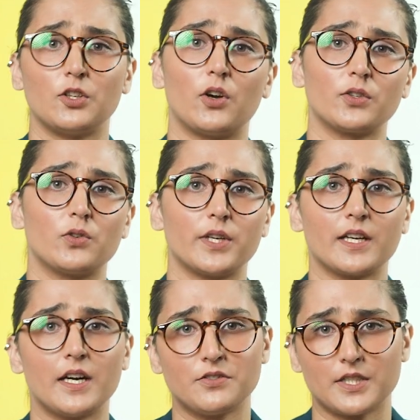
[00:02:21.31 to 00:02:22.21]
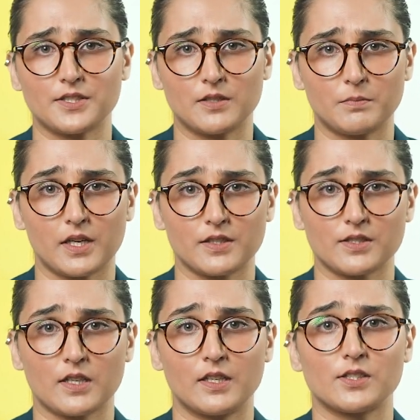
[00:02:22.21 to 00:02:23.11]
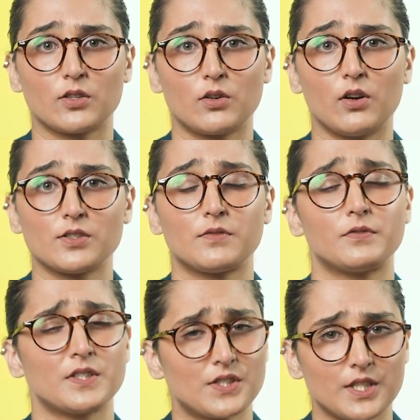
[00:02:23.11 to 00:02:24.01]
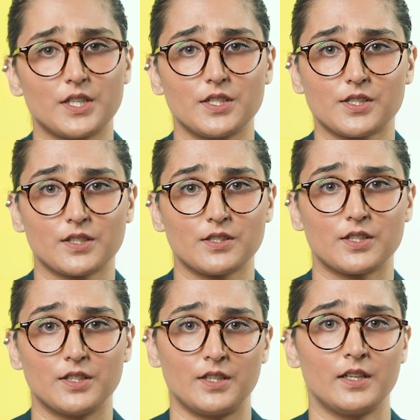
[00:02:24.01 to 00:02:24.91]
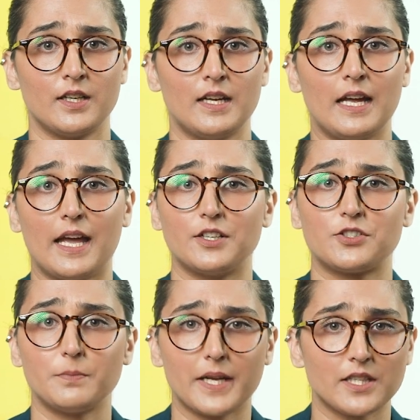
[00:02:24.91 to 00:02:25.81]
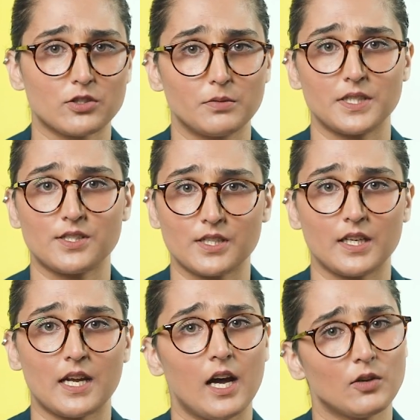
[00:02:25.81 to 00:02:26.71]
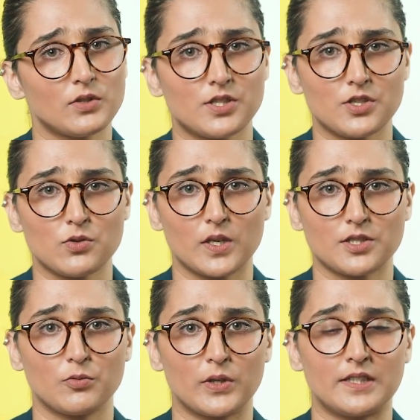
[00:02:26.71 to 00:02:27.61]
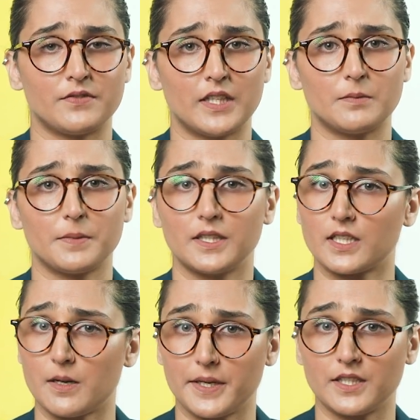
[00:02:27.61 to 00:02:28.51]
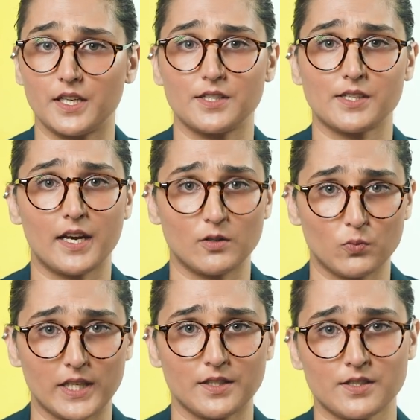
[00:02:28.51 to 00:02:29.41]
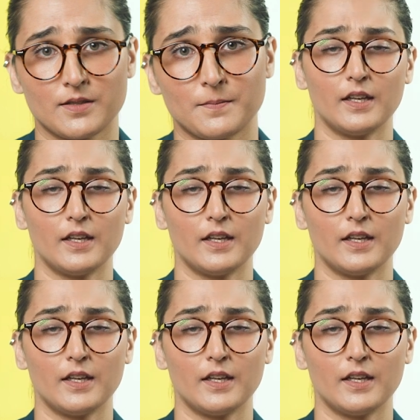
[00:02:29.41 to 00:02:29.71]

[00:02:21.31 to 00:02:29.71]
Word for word: The ongoing unrest in Pakistan is a cause for serious concern, and it remains to be seen how the situation will develop in the coming days and weeks.